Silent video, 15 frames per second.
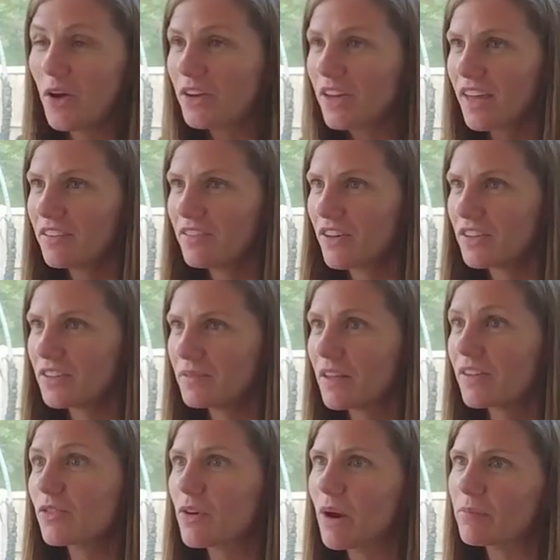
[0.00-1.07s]
Okay, fine.
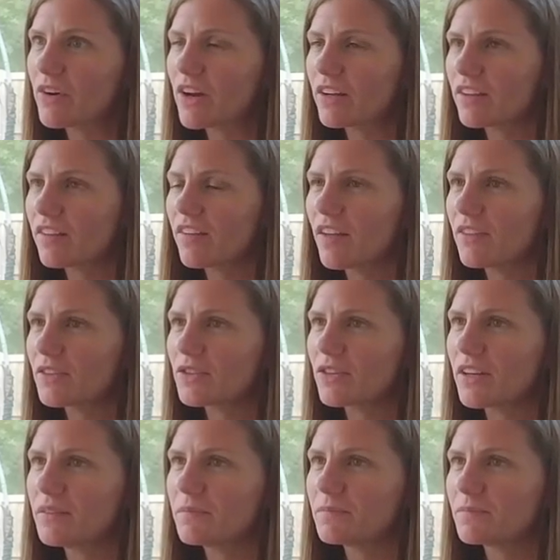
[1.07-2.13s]
It's a wraparound
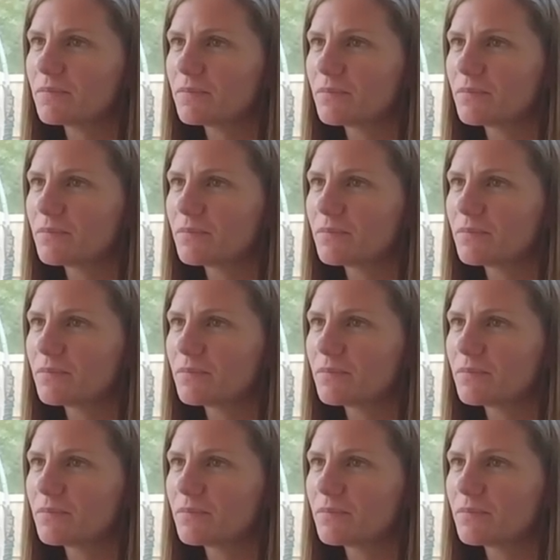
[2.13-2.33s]
conservatory.